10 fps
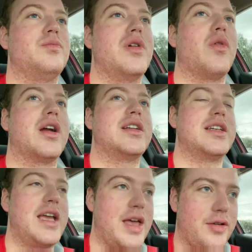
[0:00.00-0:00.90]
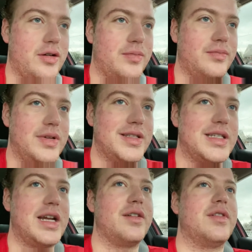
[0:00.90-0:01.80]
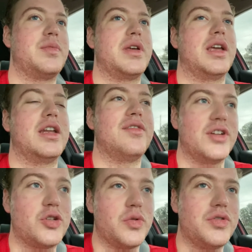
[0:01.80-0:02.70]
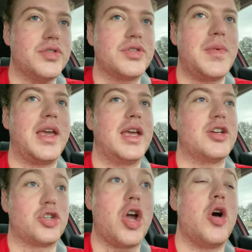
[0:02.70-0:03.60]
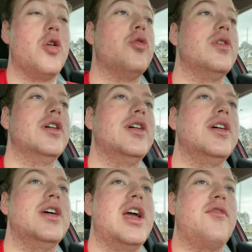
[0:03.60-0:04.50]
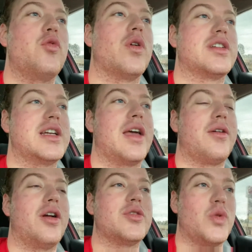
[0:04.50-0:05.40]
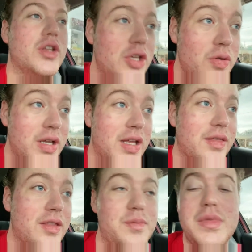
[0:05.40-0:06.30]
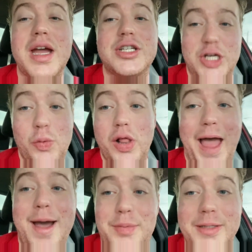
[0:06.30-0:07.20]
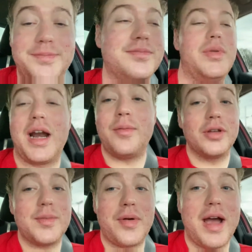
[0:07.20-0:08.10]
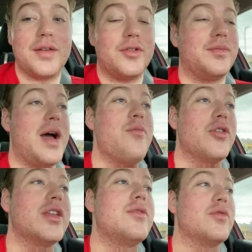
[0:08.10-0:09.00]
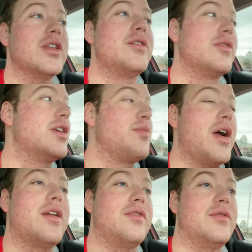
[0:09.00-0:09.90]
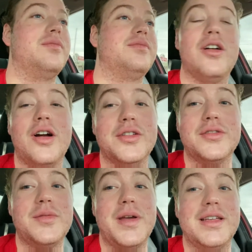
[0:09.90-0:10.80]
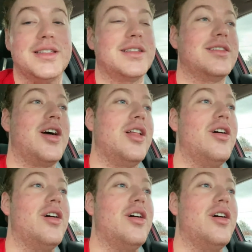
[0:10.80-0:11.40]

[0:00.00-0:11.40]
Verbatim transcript: be working together instead of it being individuals making a show. If we work together as one unit, the magic will happen. But I'm really proud of them. I'm really, really, really proud of them. Y'all are all doing amazing. Y'all